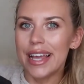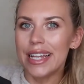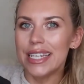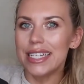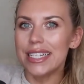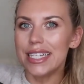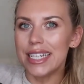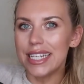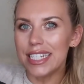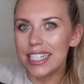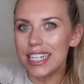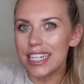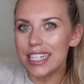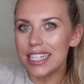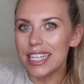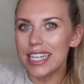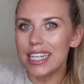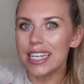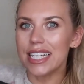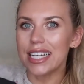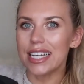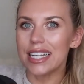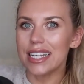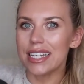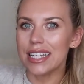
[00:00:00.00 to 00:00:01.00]

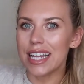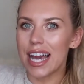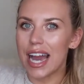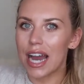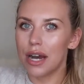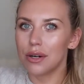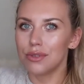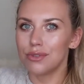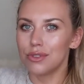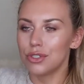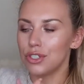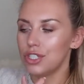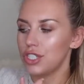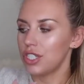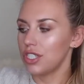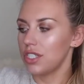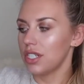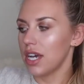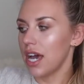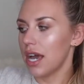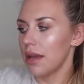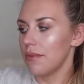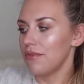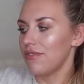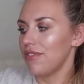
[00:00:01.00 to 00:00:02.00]
lineny lounge
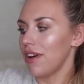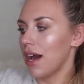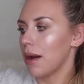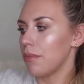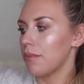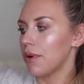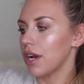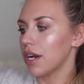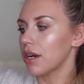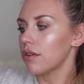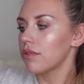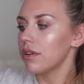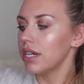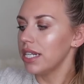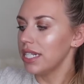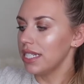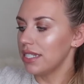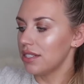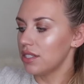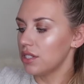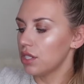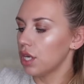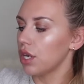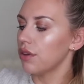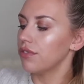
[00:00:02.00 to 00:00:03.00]
type fabric, really
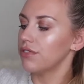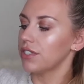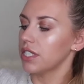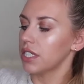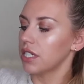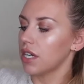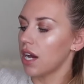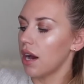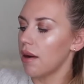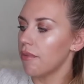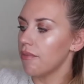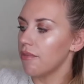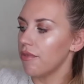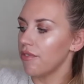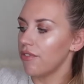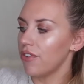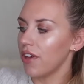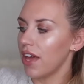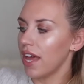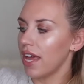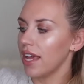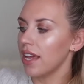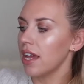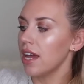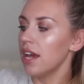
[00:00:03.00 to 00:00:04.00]
soft and
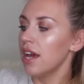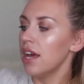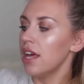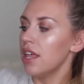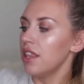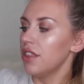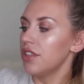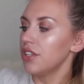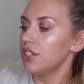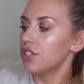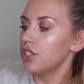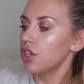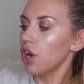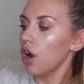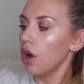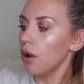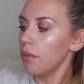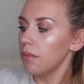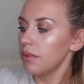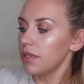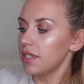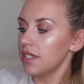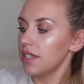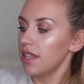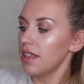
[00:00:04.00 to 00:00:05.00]
comfy. The
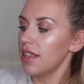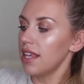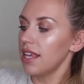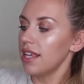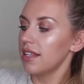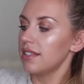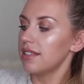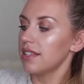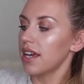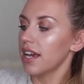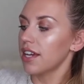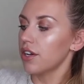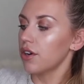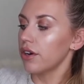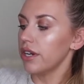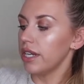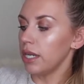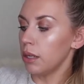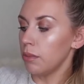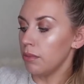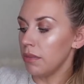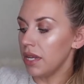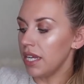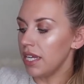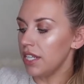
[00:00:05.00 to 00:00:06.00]
top to this I got in
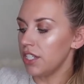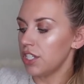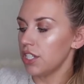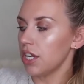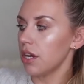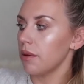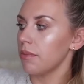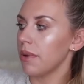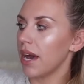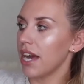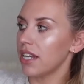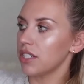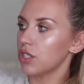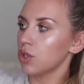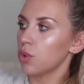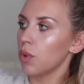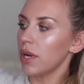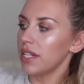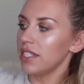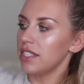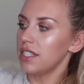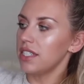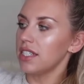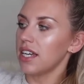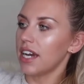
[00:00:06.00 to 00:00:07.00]
a medium at
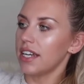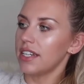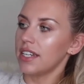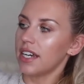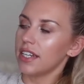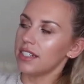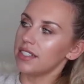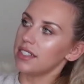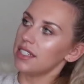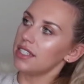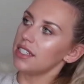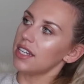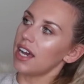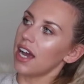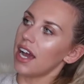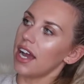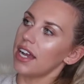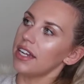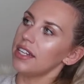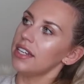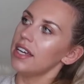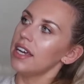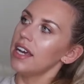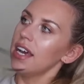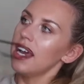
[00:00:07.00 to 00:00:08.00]

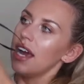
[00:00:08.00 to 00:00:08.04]
$29.99